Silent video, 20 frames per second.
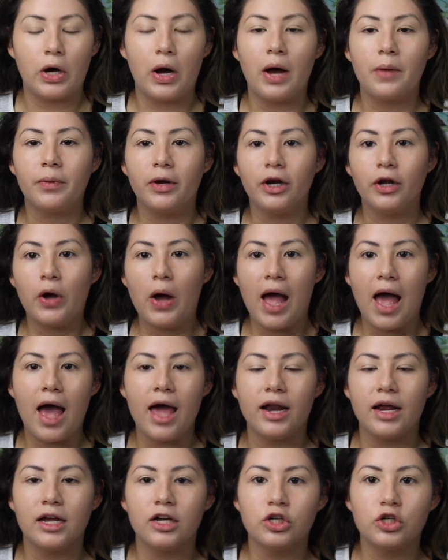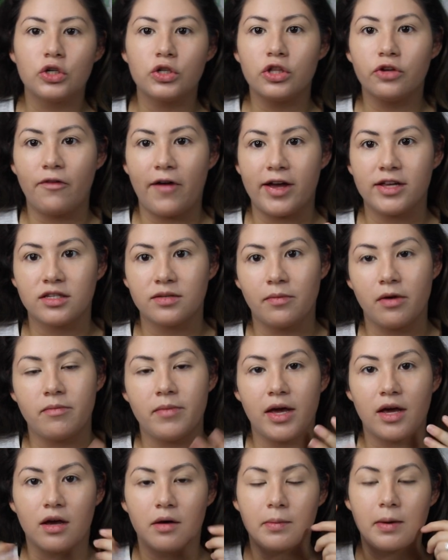So I'm going to go ahead and do the rest of my
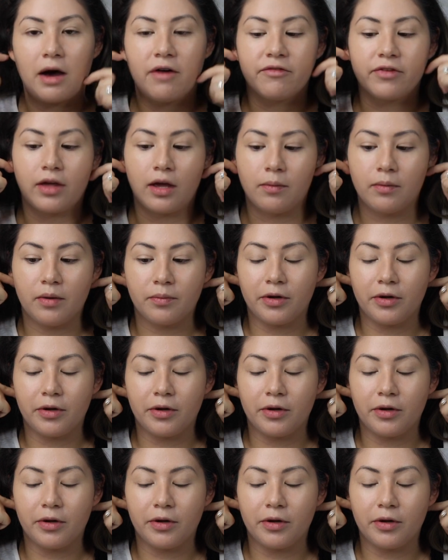makeup off camera.